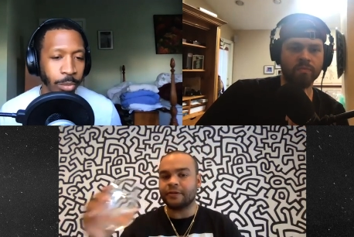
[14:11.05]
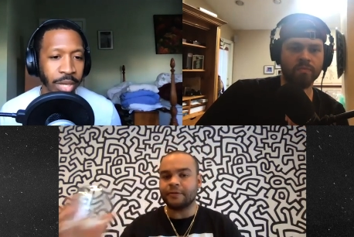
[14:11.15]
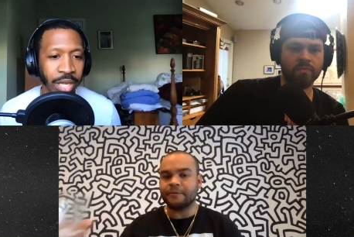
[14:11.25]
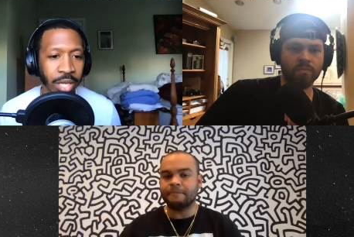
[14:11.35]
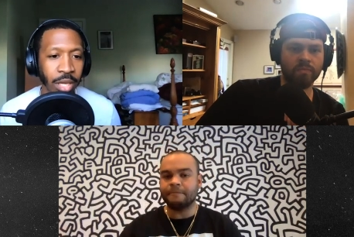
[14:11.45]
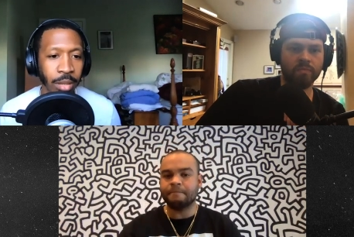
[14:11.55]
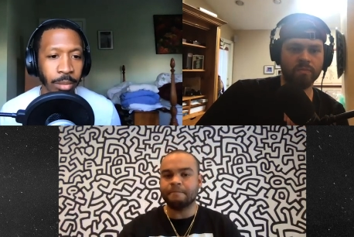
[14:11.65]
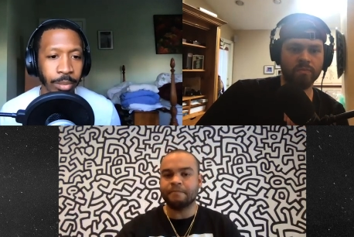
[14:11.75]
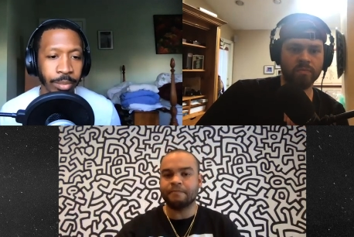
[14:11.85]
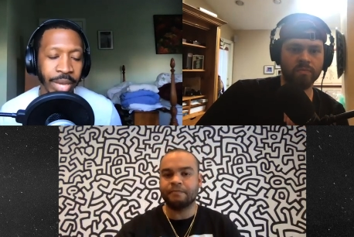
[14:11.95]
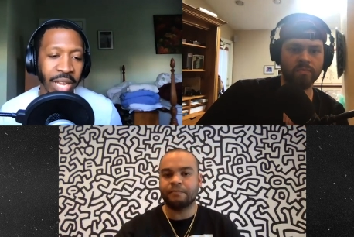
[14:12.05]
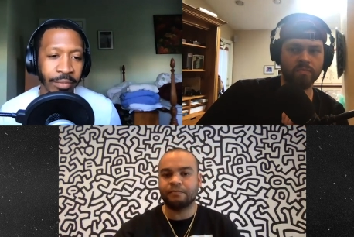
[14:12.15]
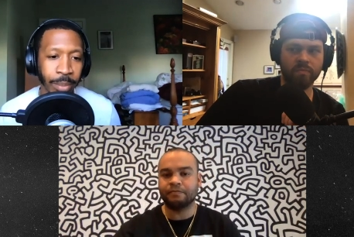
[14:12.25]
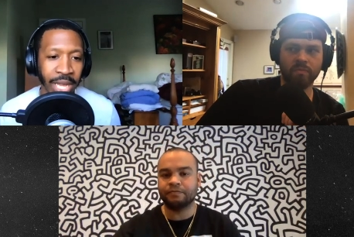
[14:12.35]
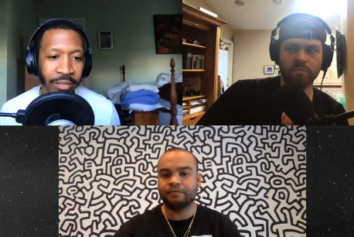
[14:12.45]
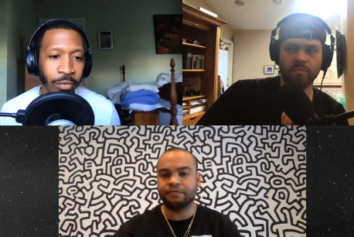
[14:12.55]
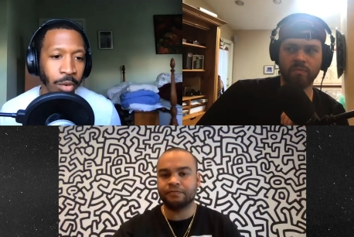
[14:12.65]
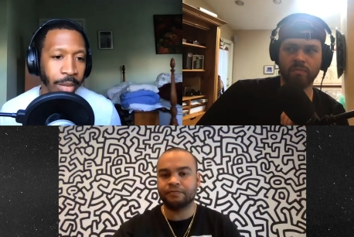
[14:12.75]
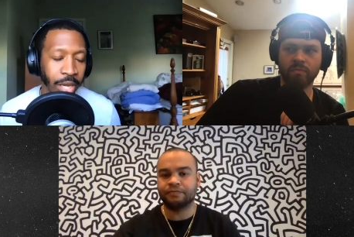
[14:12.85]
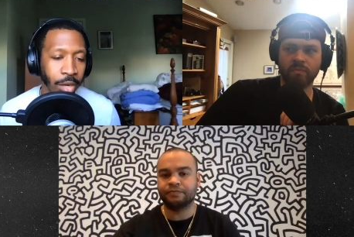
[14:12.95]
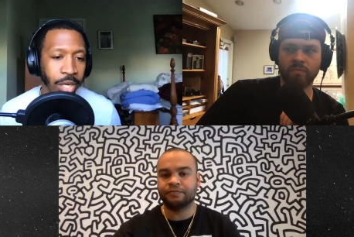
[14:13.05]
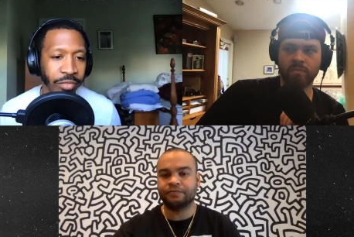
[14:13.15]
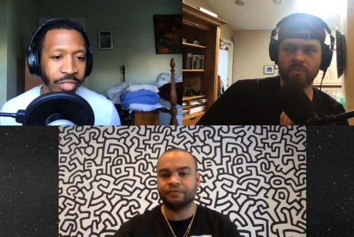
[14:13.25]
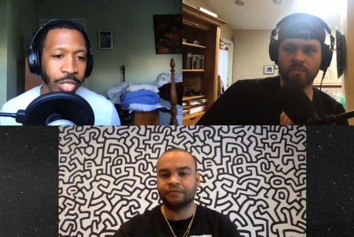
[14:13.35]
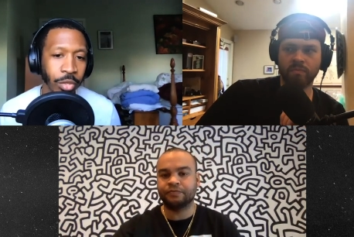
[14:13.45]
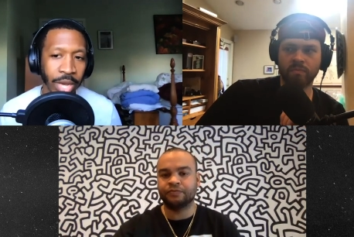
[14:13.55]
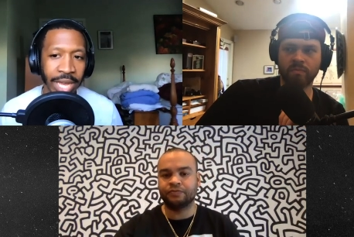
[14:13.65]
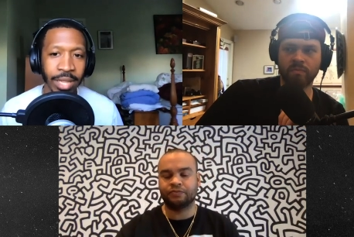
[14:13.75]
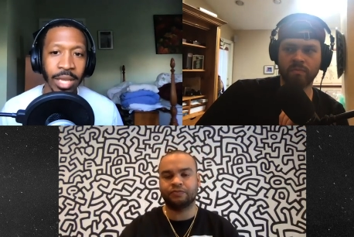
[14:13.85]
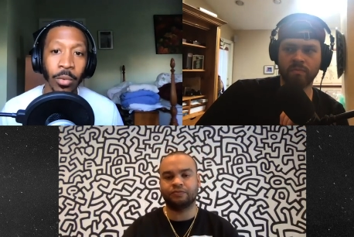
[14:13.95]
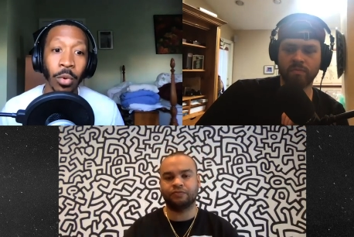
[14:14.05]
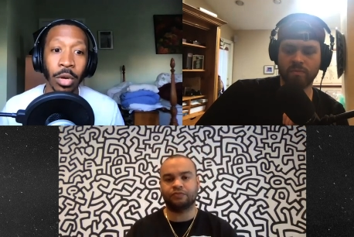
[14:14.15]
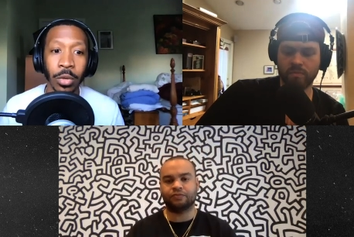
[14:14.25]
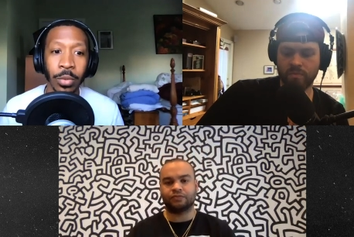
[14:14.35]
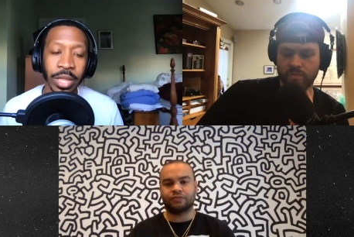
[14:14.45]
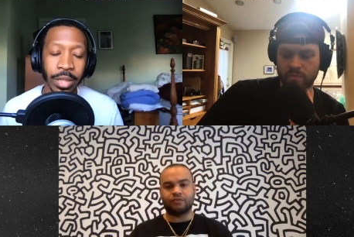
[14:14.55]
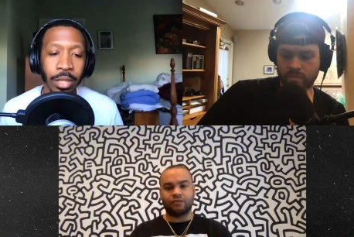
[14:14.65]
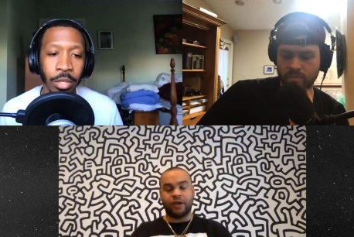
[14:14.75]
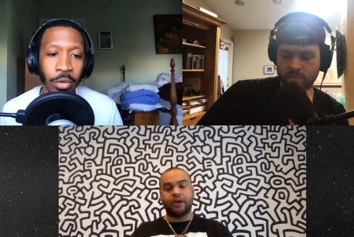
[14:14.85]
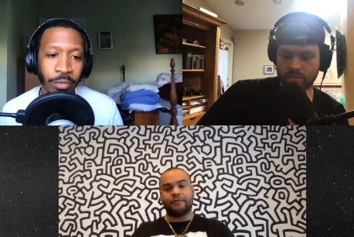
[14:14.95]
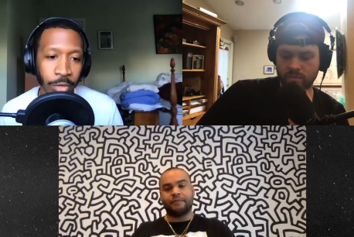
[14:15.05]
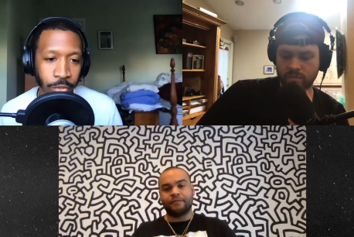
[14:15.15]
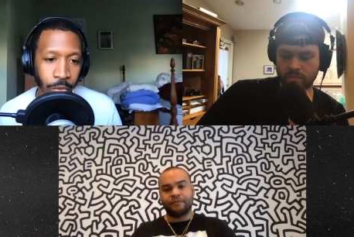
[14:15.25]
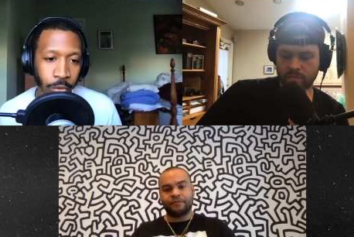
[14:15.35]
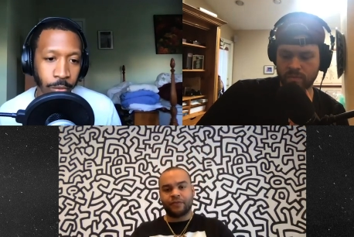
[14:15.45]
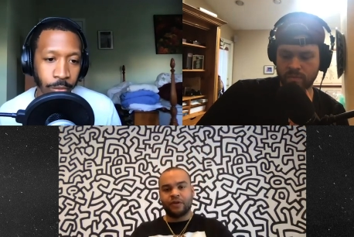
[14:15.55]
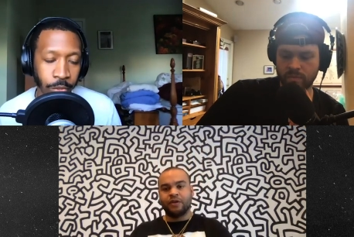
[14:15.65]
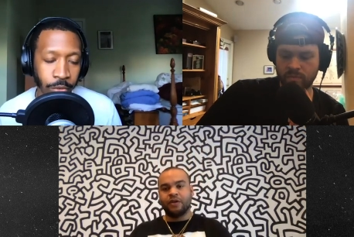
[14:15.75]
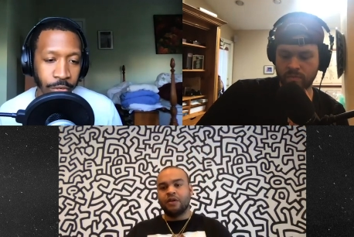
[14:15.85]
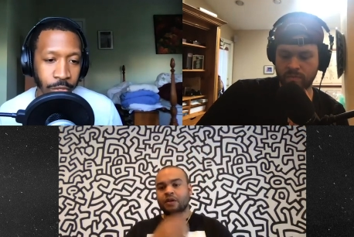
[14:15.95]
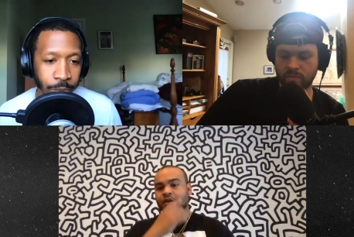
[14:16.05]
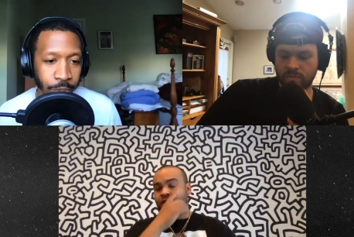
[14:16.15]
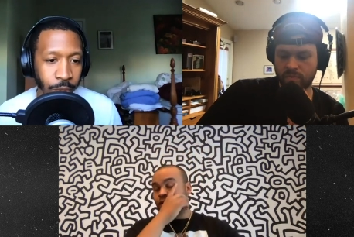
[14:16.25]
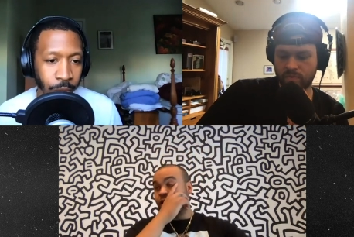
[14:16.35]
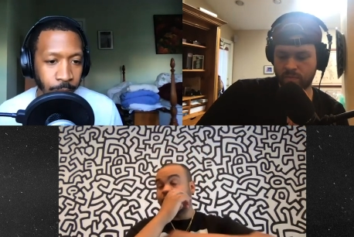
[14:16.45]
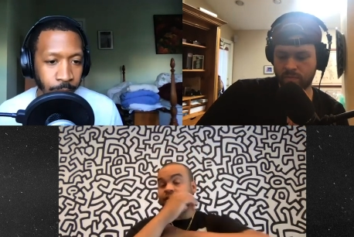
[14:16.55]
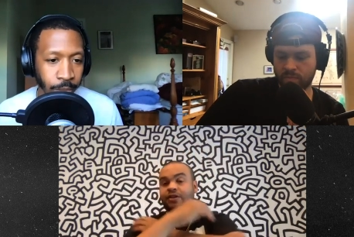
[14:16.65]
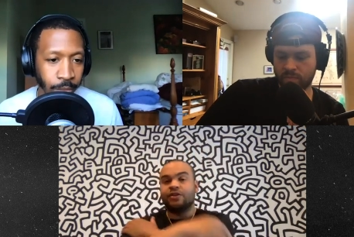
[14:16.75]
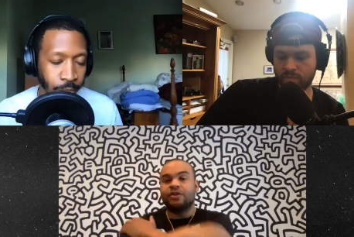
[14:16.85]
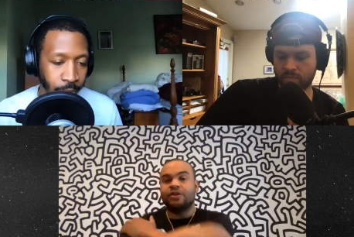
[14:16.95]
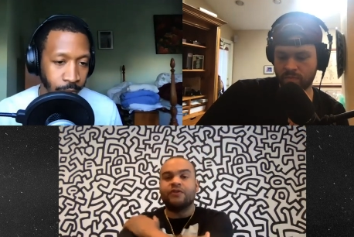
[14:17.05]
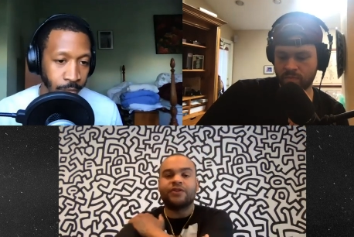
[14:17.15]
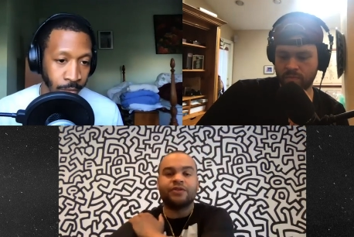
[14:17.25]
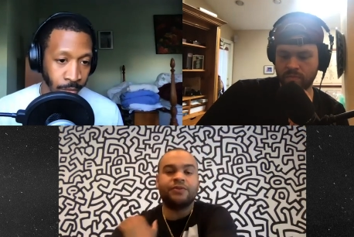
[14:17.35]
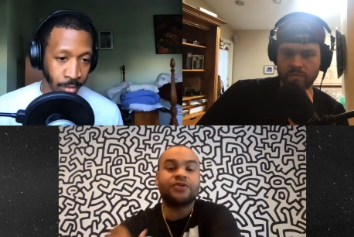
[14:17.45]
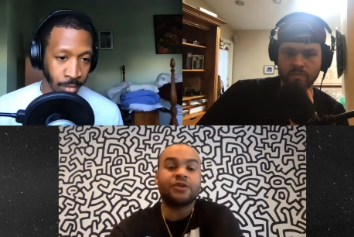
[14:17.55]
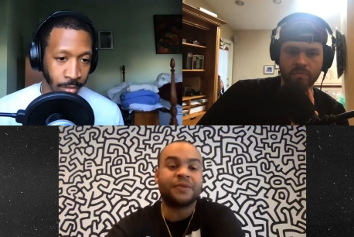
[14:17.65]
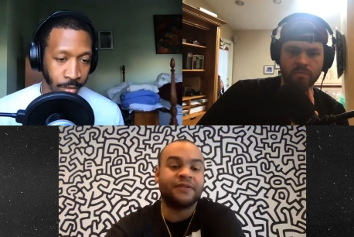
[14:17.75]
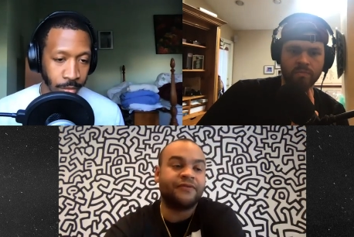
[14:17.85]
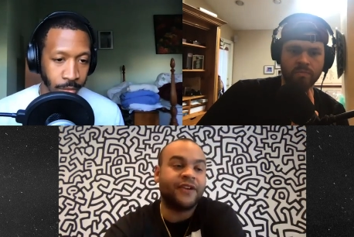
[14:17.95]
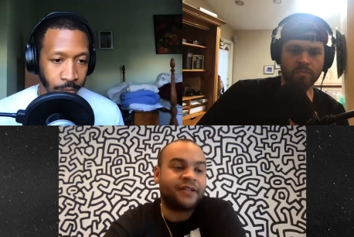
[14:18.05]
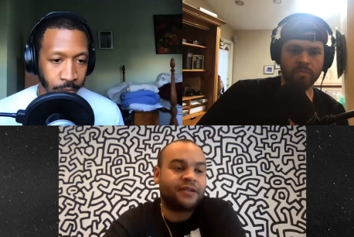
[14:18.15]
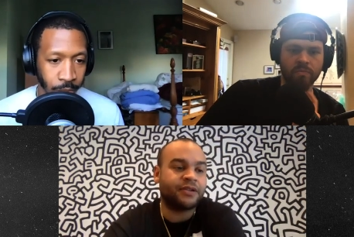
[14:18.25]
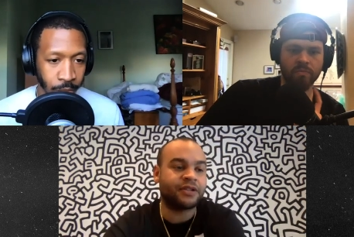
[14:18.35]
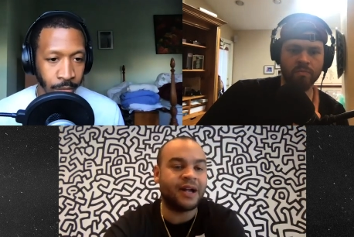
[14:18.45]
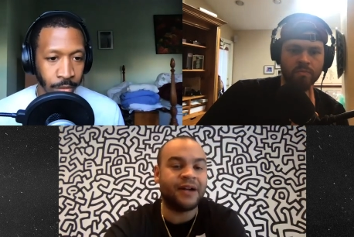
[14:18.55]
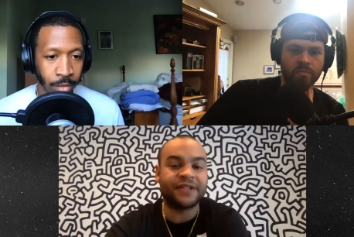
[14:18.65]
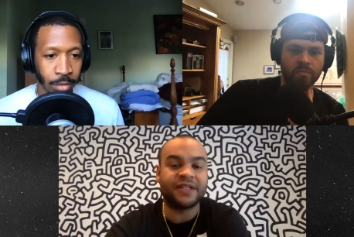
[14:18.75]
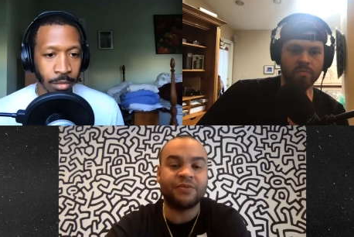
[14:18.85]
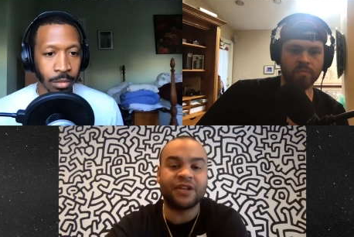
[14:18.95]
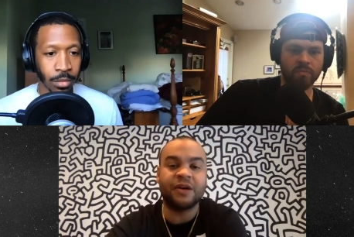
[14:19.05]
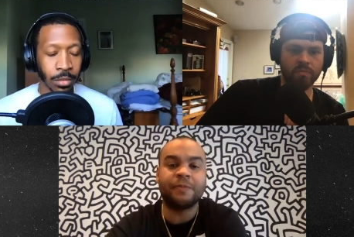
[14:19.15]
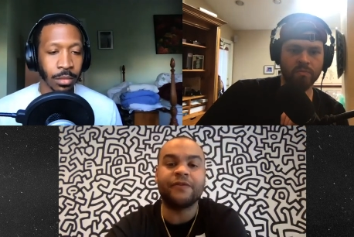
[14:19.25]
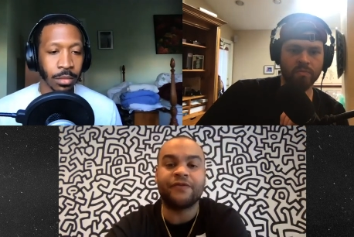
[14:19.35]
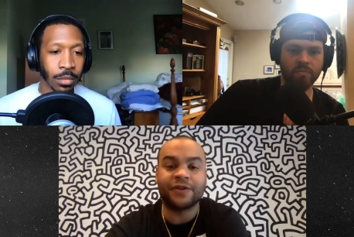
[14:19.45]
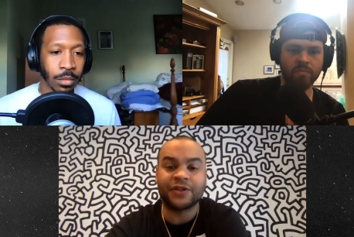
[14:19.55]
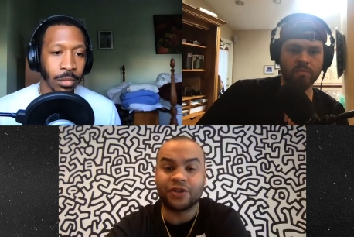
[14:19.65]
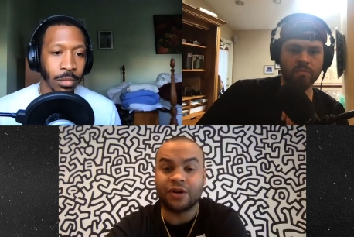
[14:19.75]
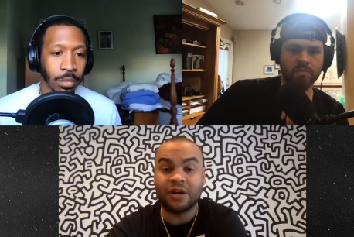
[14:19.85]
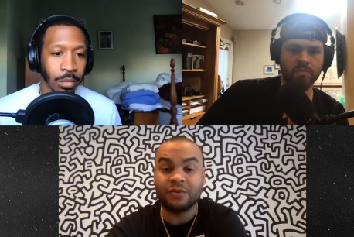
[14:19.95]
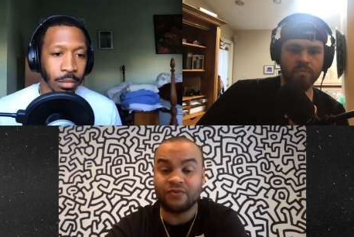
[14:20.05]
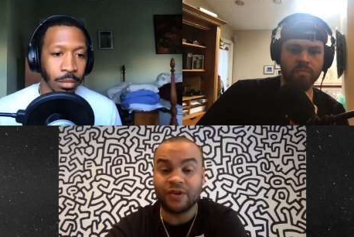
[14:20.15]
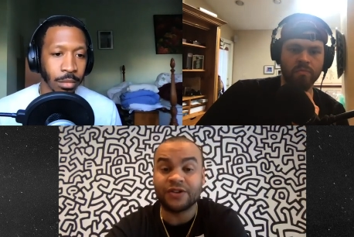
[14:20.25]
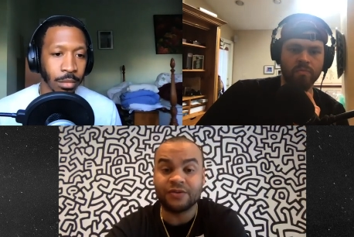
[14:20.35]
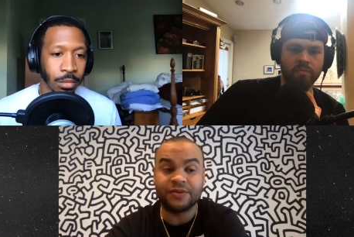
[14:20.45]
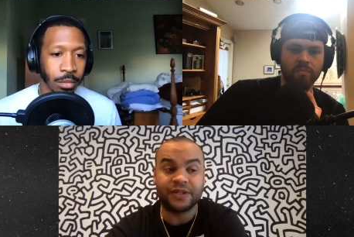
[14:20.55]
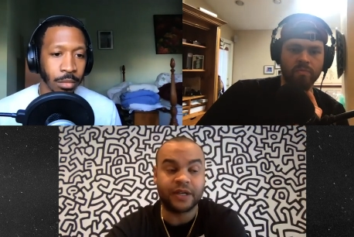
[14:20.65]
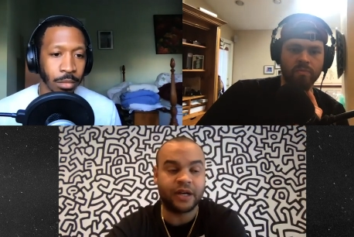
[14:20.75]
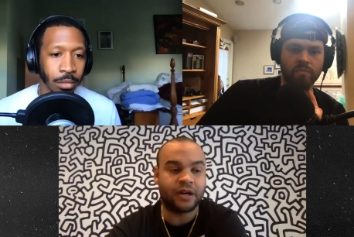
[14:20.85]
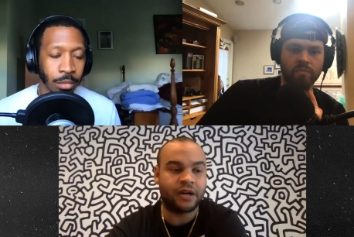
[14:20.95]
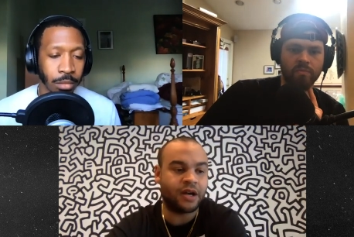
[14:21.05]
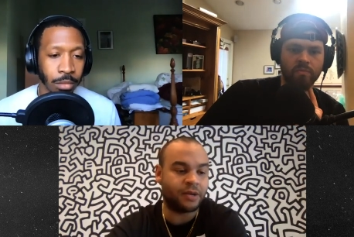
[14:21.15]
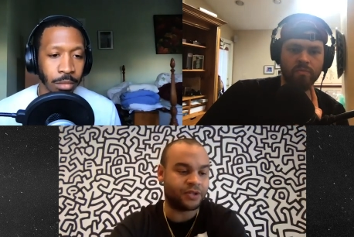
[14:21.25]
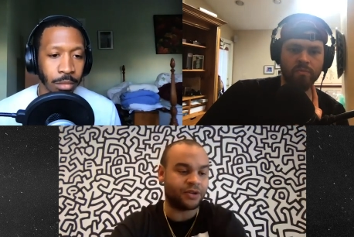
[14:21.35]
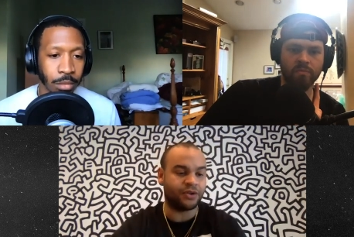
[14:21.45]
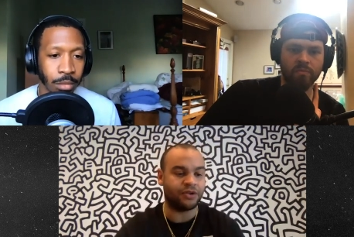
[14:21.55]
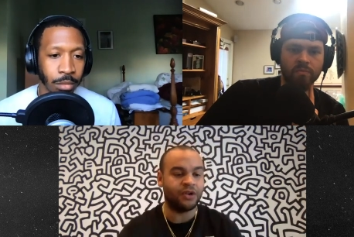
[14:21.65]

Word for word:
Speaker 1: media platform like All Def Digital, how do they work with Universal Music Group?
Speaker 2: So Universal Music Group was an investor. So obviously when the company first started, I mean, Russell was there. So